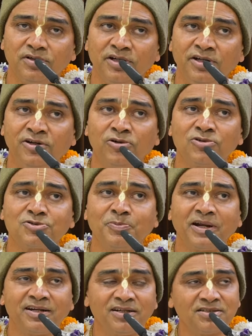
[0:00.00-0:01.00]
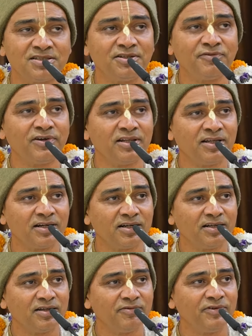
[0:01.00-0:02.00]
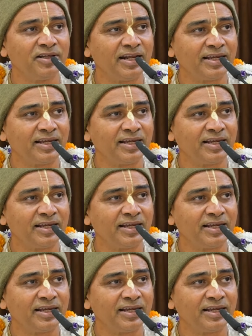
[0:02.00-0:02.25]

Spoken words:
introspect and see whether we are